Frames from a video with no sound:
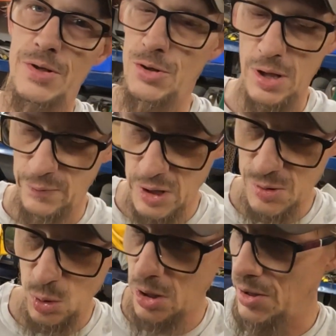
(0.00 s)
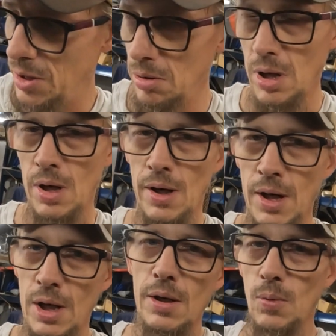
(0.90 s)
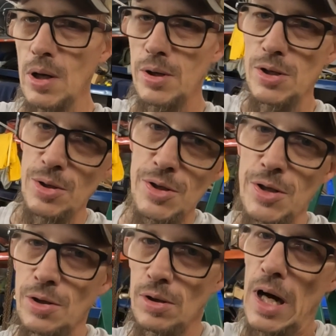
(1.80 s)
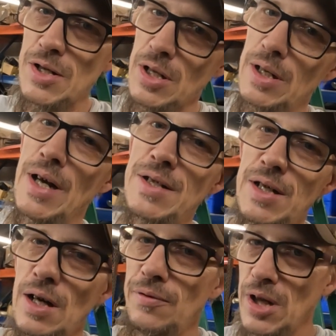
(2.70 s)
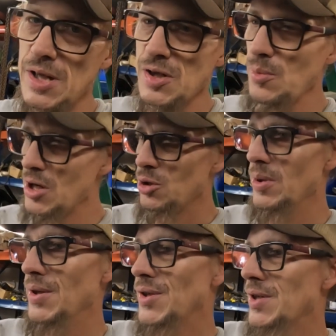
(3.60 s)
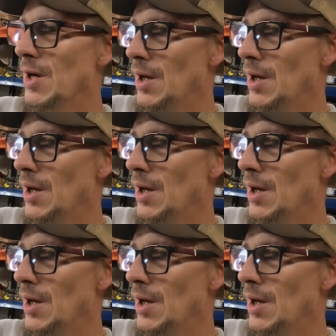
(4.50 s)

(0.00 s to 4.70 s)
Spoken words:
truck flex more. So while you can do this in your garage and get an idea of lengths and measurements,